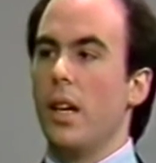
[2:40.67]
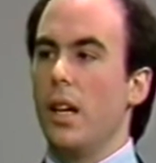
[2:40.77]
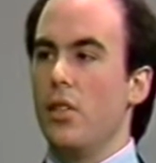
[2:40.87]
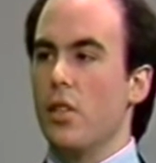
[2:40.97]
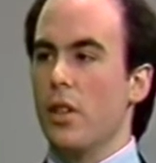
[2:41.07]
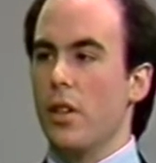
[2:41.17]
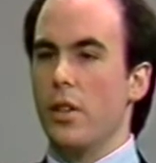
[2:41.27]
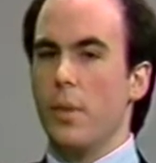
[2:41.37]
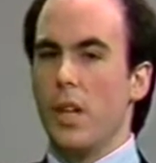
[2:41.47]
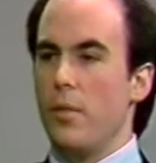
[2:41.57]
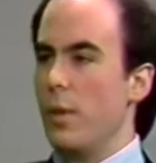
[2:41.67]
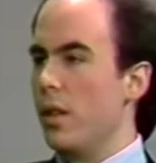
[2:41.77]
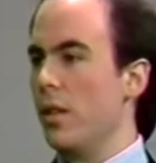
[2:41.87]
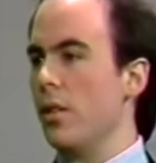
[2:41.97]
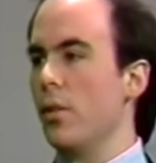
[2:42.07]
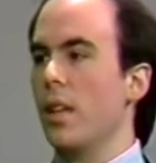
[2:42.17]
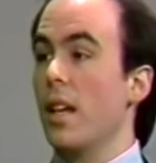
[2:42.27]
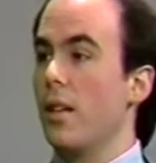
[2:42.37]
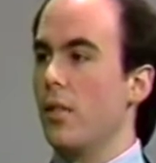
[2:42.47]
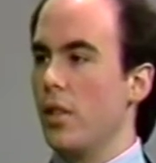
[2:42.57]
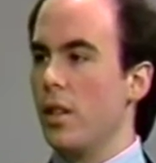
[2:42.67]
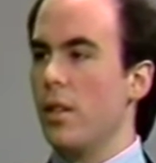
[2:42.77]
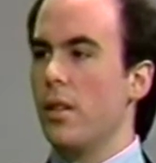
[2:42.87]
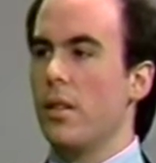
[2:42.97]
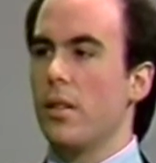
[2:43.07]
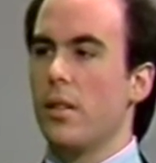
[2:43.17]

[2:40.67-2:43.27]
in journalism, and I've been doing that ever since.